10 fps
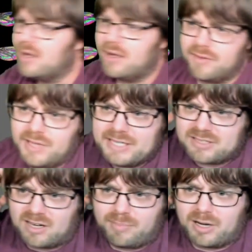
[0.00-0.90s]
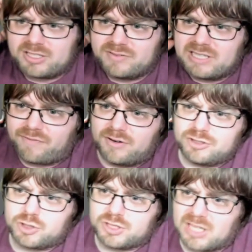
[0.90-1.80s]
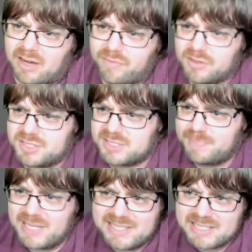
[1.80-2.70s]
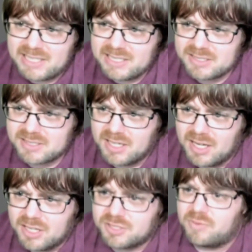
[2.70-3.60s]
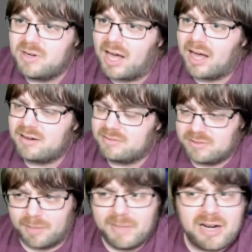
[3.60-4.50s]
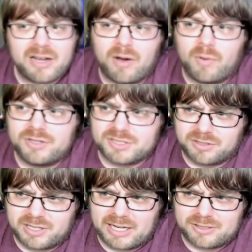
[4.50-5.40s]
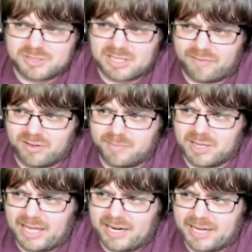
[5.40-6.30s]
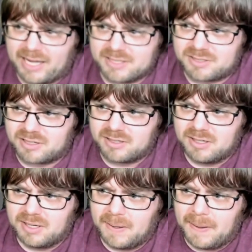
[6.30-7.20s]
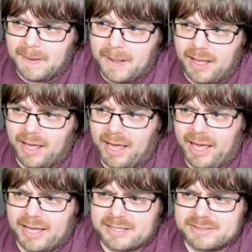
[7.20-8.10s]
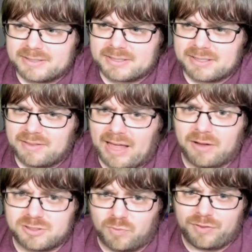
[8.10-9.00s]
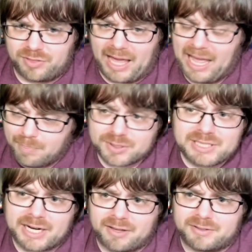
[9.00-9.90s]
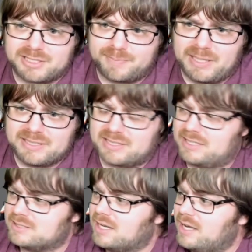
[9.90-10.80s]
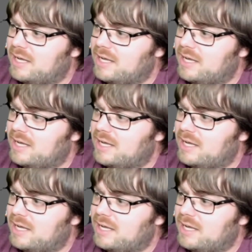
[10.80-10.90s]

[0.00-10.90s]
These are a bunch of different Drosophila species. So not a minute ago we were just looking at Drosophila melanogaster, and that's with a particular species.